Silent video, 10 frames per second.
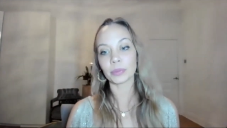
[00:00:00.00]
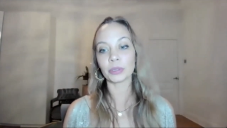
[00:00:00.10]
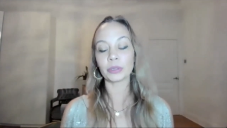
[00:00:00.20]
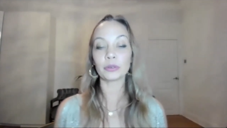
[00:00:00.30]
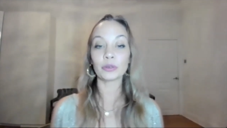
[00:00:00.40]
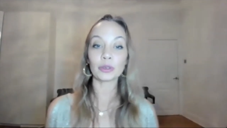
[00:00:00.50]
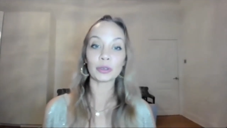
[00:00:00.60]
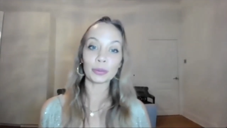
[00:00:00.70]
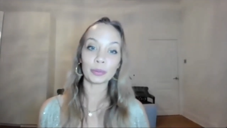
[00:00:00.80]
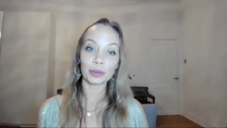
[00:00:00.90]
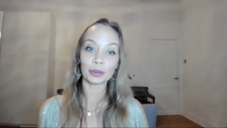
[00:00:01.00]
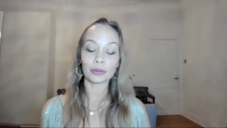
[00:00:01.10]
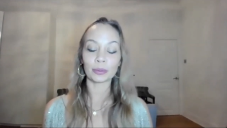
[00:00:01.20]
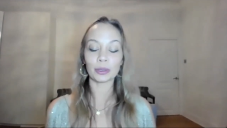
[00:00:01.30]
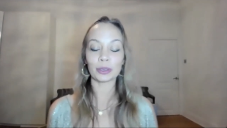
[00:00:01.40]
Beautiful,
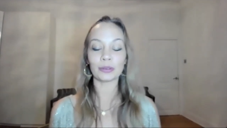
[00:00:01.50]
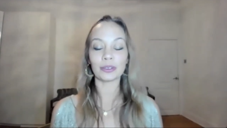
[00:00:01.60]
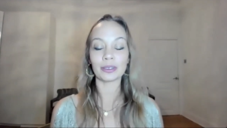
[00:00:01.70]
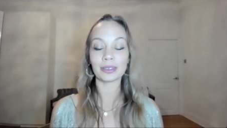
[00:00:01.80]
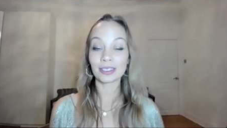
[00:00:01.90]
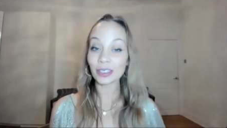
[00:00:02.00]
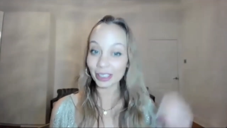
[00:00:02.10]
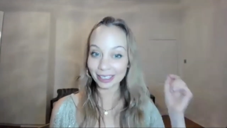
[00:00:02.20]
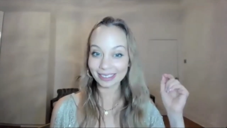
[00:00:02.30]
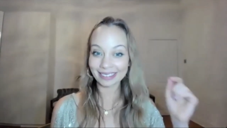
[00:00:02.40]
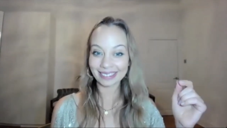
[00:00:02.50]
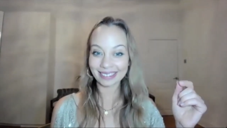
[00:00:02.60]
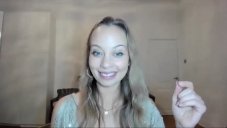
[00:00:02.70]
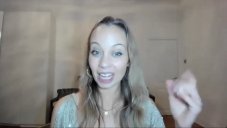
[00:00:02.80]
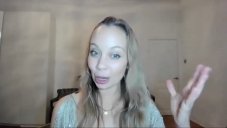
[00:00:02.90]
beautiful, beautiful. So
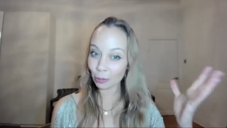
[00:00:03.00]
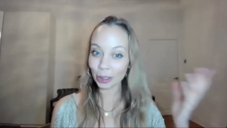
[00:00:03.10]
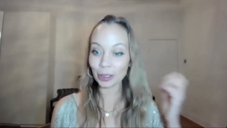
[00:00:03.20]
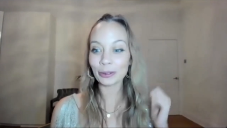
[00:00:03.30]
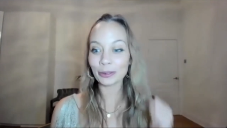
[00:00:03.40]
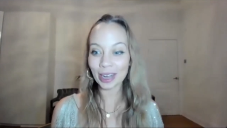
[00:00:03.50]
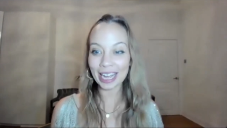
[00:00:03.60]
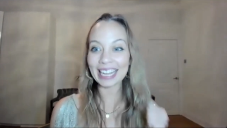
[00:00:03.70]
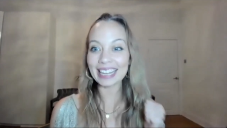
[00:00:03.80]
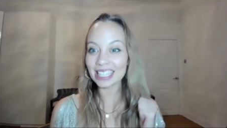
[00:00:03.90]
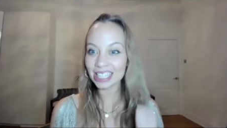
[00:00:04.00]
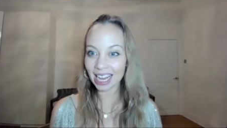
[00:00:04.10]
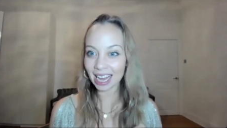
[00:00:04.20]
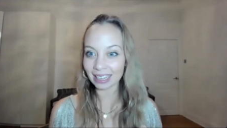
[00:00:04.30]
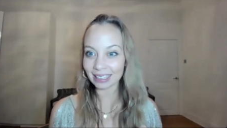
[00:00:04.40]
I want you to write in the
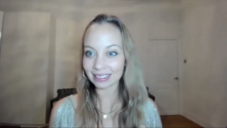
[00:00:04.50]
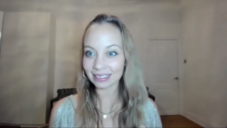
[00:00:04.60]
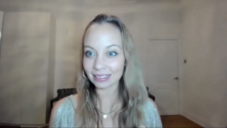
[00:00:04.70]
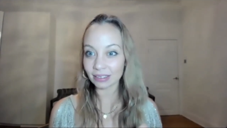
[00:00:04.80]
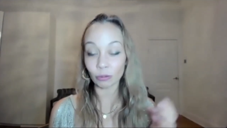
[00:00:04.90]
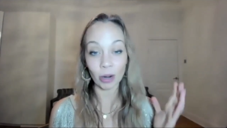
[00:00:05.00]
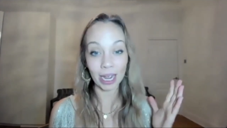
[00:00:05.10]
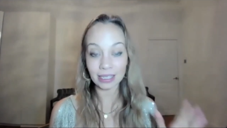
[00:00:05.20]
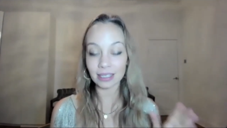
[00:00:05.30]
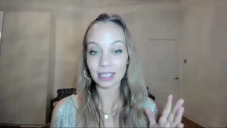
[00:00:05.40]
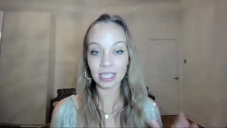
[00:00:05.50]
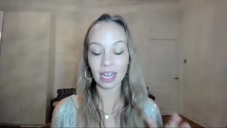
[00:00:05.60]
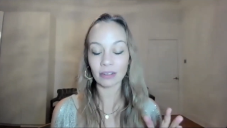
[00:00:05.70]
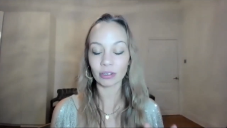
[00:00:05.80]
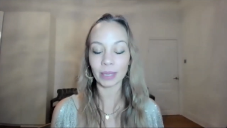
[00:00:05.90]
chat, write into the
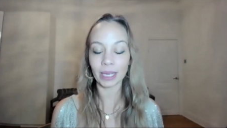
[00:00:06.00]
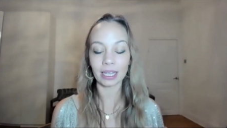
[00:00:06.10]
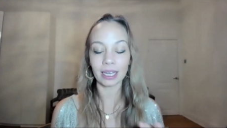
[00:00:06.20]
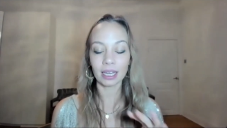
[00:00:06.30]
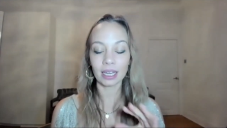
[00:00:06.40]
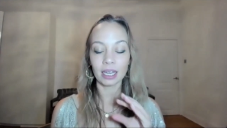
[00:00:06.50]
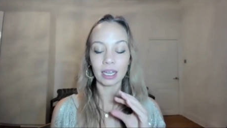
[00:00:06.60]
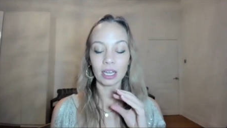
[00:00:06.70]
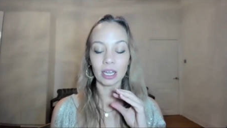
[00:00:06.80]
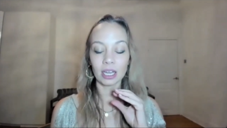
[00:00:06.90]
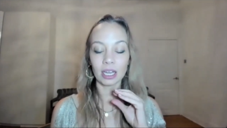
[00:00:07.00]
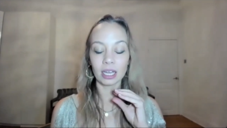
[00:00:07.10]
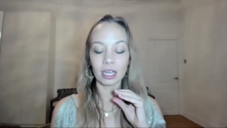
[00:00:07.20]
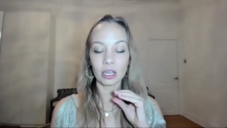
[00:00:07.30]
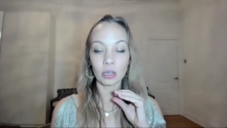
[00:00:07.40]
chat for me,
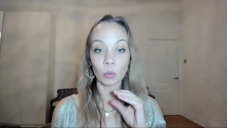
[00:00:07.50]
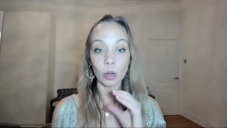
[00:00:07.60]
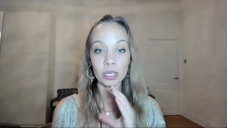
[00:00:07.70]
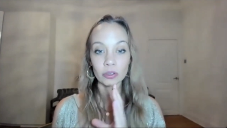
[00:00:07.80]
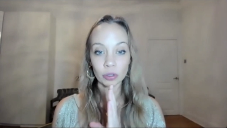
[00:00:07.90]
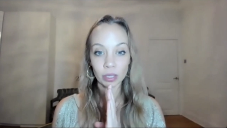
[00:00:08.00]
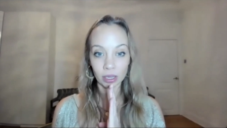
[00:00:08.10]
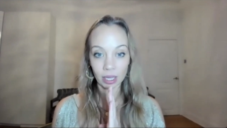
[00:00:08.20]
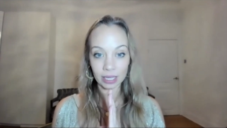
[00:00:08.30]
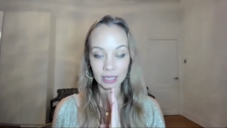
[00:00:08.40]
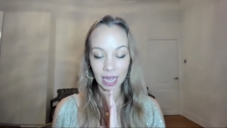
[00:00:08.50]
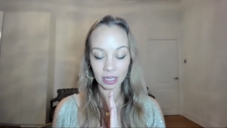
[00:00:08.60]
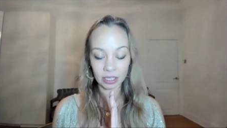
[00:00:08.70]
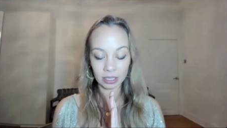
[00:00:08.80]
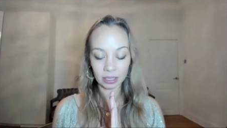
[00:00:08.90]
what is your aligned
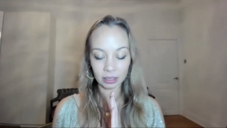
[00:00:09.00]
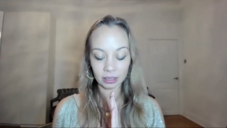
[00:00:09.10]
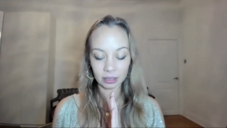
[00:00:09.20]
action?